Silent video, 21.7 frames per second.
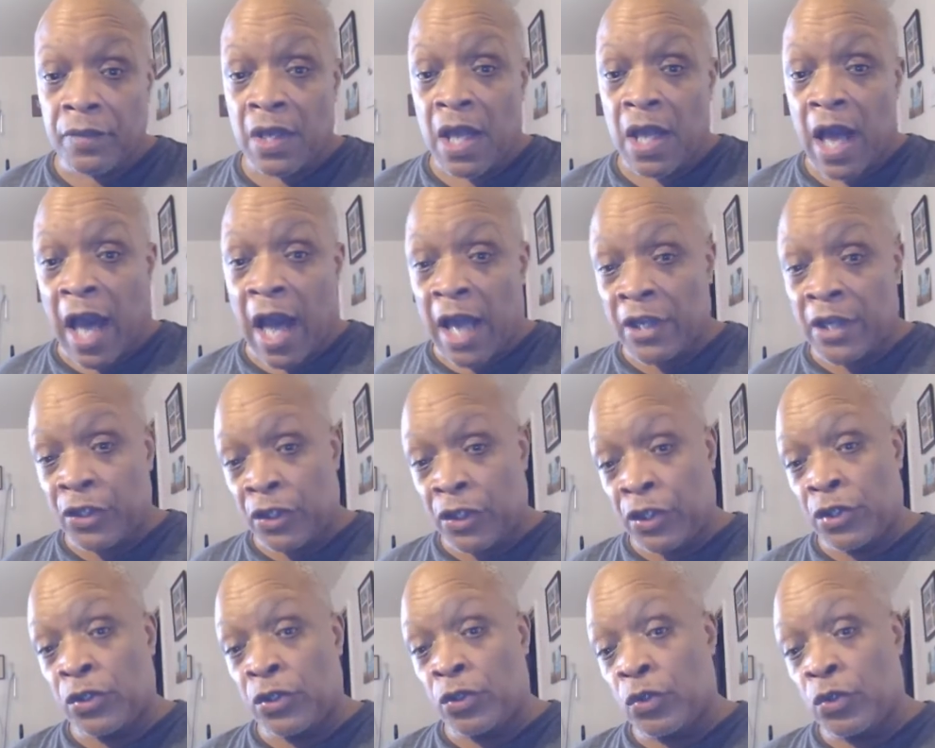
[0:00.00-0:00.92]
I
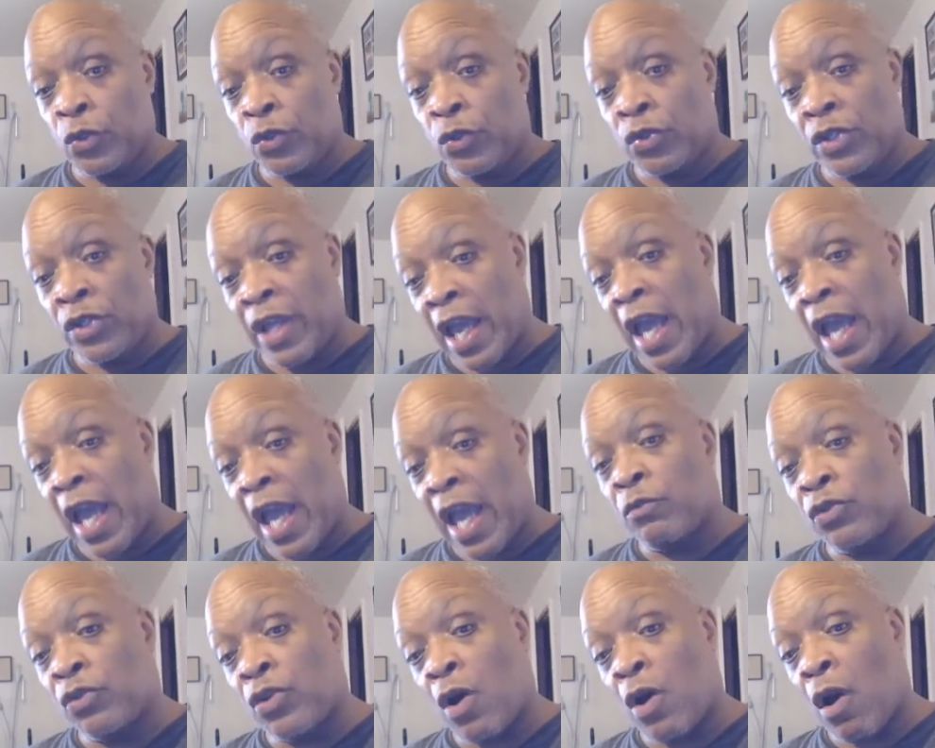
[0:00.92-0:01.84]
use
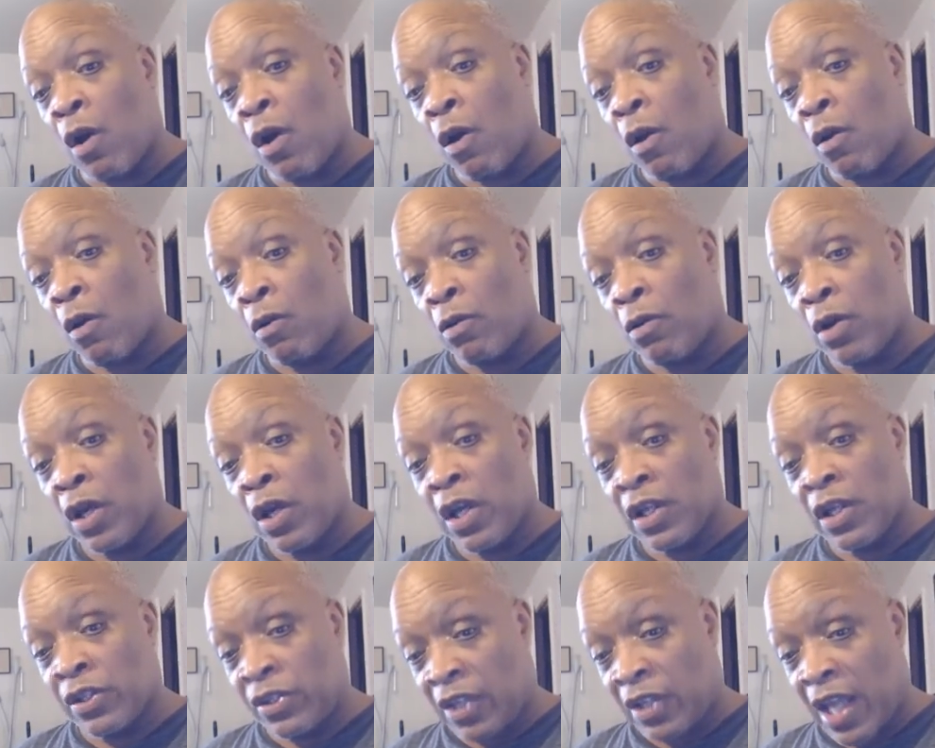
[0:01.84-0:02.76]
Gamsol
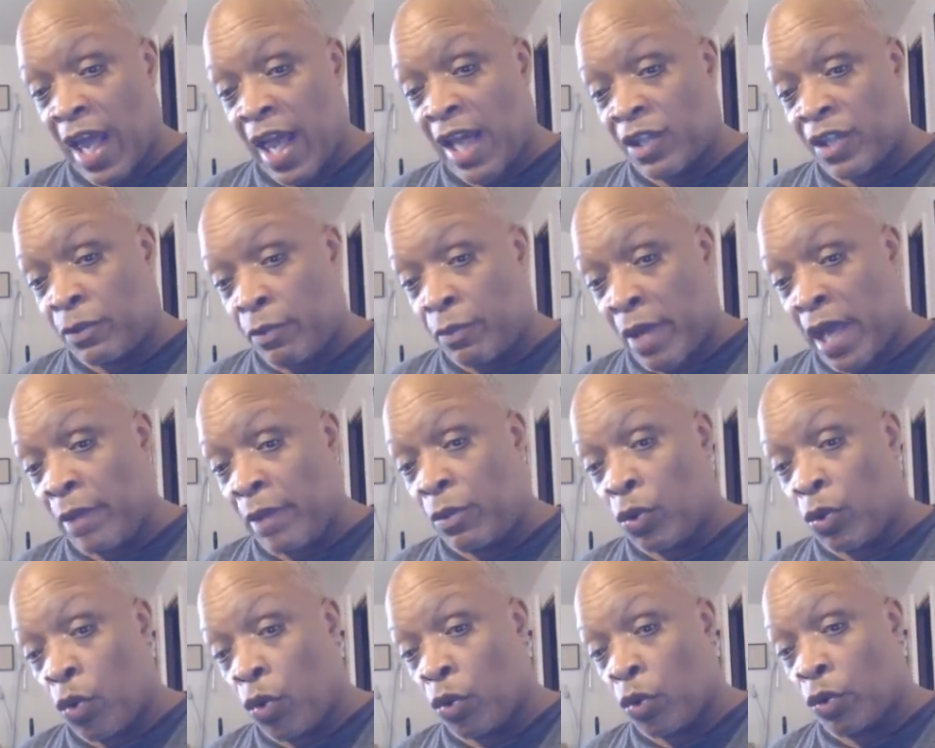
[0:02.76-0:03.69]
/ baby
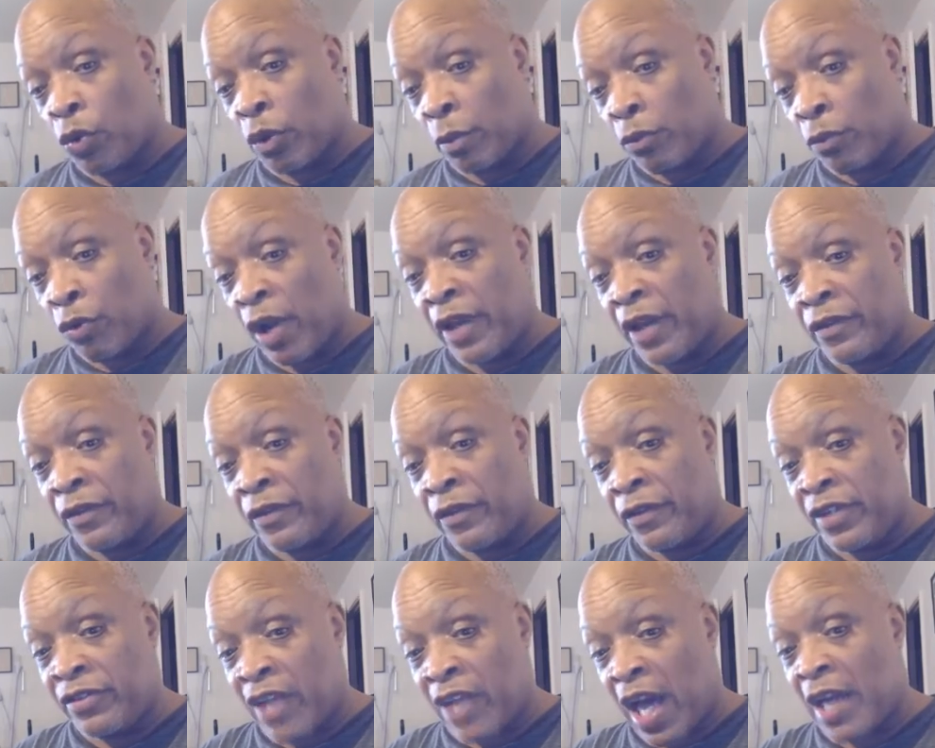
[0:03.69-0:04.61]
oil to break
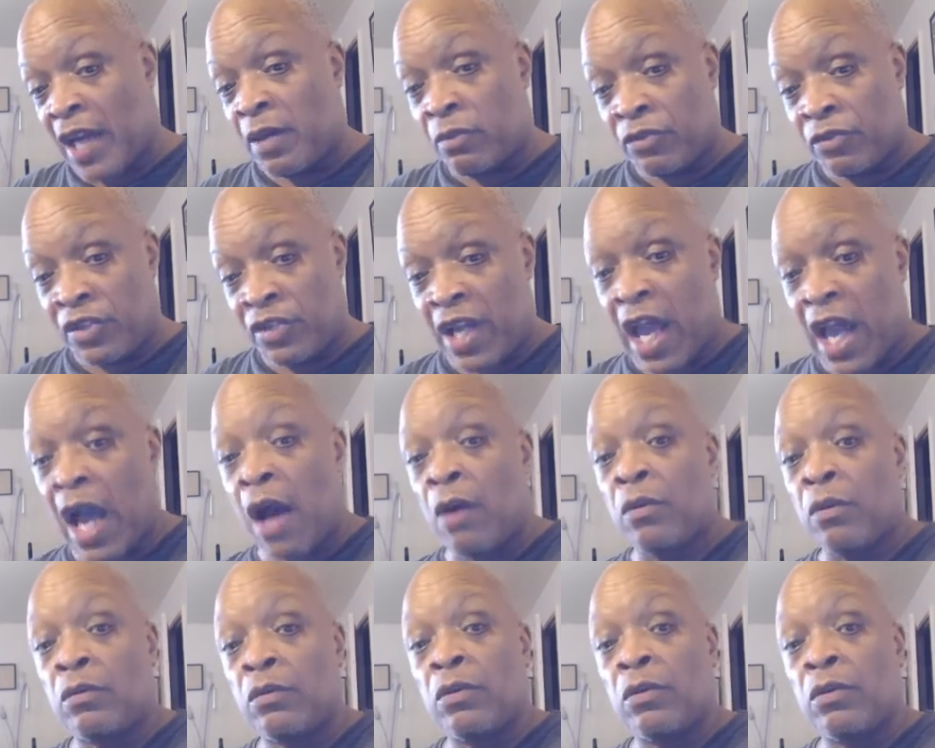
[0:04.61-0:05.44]
these items down.